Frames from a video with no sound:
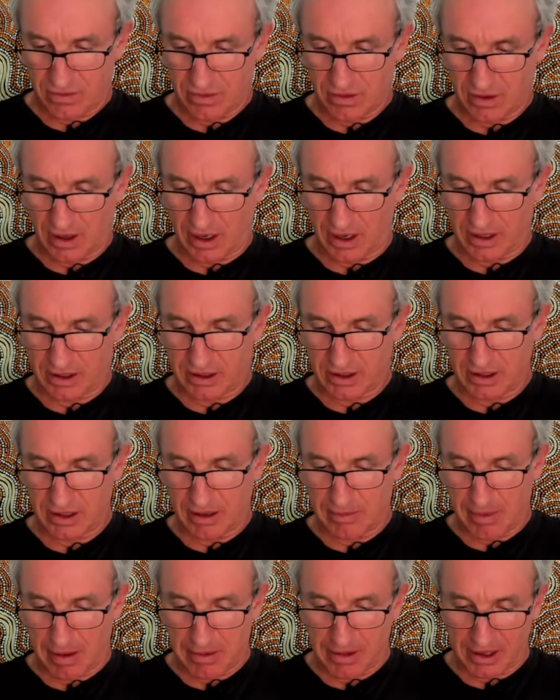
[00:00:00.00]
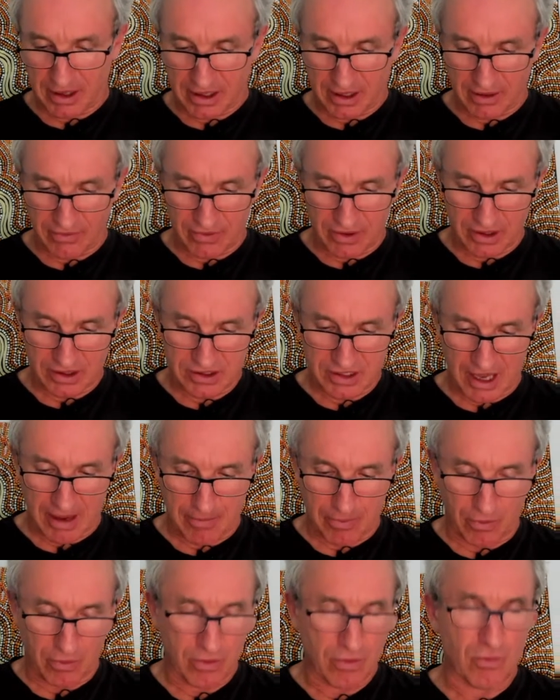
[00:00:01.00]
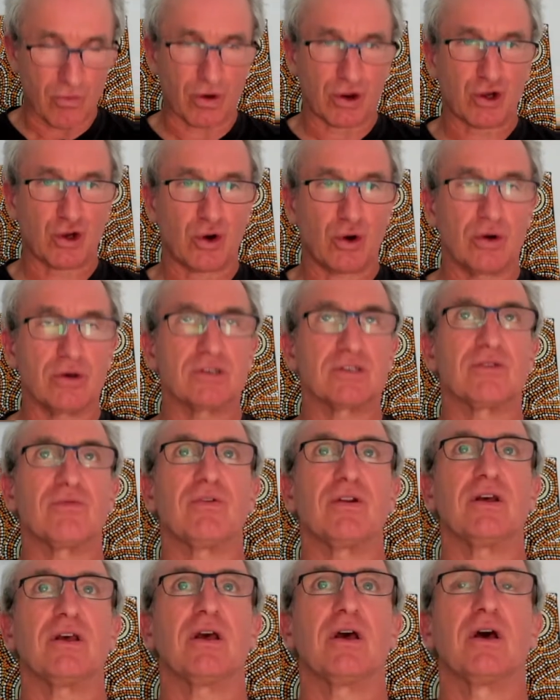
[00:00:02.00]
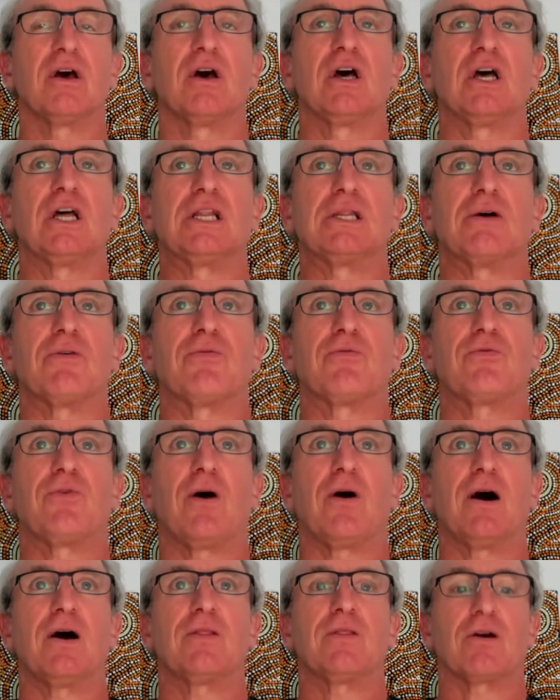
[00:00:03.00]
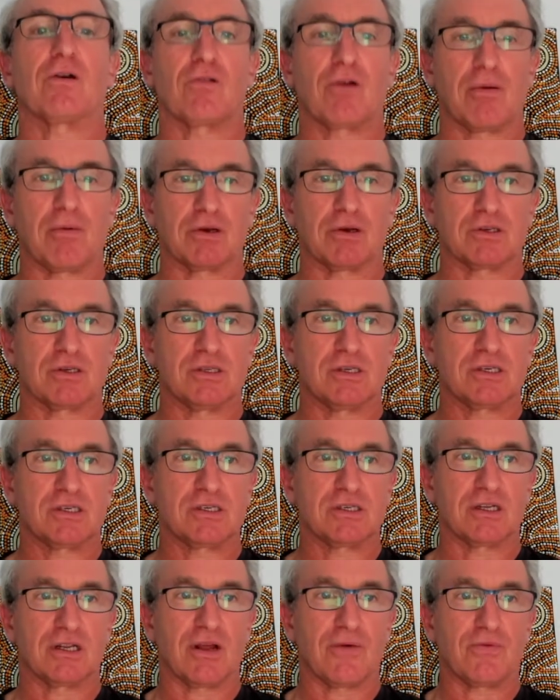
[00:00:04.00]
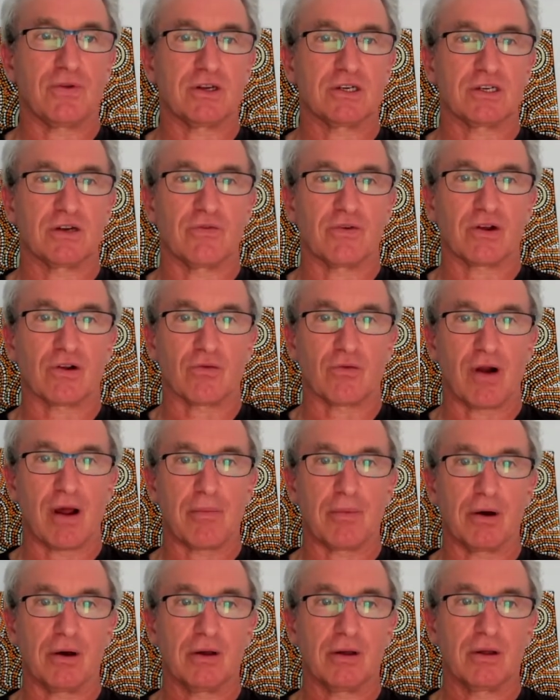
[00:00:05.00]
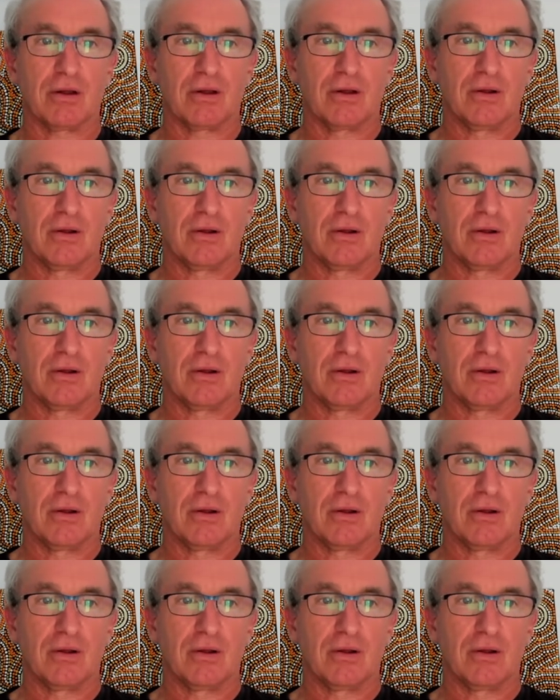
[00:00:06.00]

Maybe they could give an example. Recursively define the grammar. So this is a definition of a grammar.